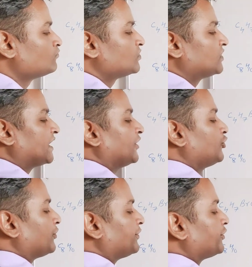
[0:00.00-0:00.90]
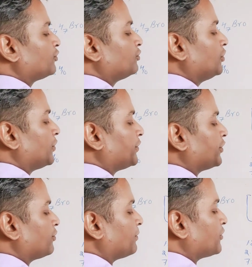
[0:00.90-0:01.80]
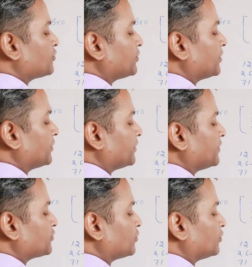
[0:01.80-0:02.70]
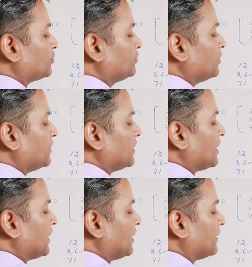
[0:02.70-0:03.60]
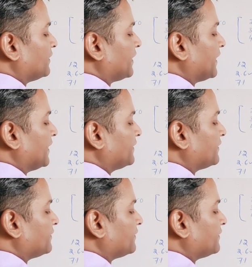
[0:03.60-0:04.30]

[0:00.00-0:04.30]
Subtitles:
10, 22 minus 2 is equal to 8,